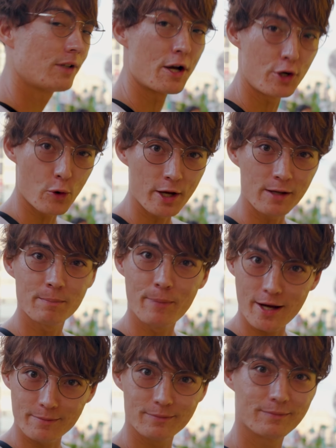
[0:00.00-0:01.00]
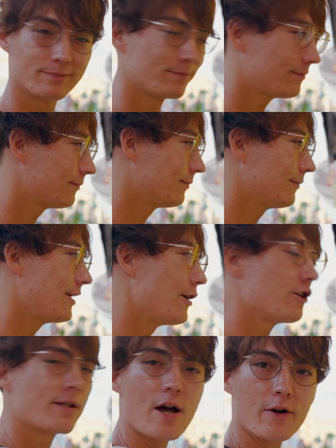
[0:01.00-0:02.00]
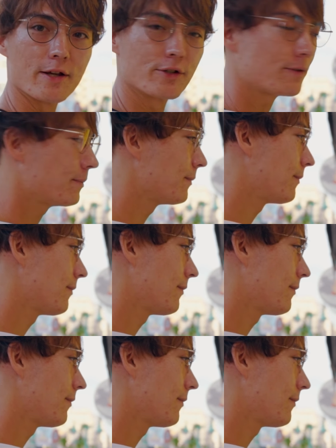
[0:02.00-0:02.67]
Annoying, but it's just how it is.